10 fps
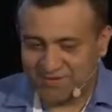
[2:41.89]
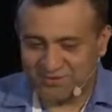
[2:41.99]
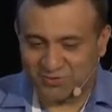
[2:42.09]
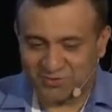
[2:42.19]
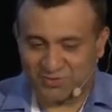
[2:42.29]

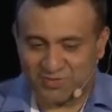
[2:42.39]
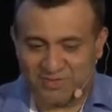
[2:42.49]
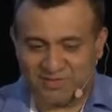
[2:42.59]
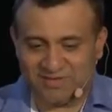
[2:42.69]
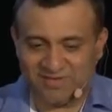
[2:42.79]
So
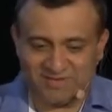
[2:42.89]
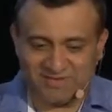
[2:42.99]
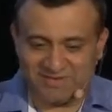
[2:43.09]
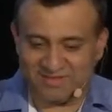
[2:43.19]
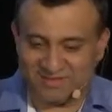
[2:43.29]

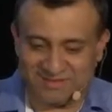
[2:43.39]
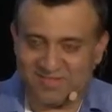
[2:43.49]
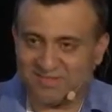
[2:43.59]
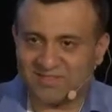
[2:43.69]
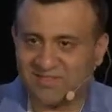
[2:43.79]

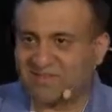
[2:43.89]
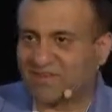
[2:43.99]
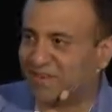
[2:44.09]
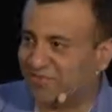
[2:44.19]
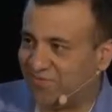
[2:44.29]
there's a
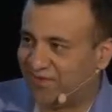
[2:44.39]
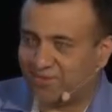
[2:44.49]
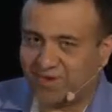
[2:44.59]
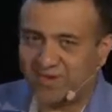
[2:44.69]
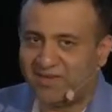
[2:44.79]
conflict, right?